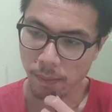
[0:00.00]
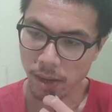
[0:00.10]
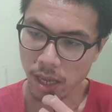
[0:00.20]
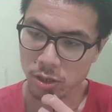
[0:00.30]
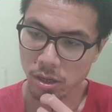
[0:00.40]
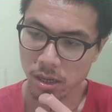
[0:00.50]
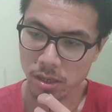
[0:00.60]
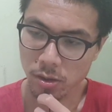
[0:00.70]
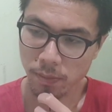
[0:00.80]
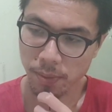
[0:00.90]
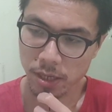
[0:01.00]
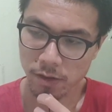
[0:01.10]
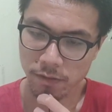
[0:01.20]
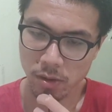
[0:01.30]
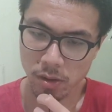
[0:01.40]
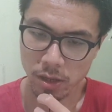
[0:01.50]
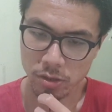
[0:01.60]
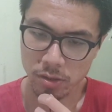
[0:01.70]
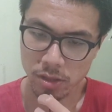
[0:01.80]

but each little piece of knowledge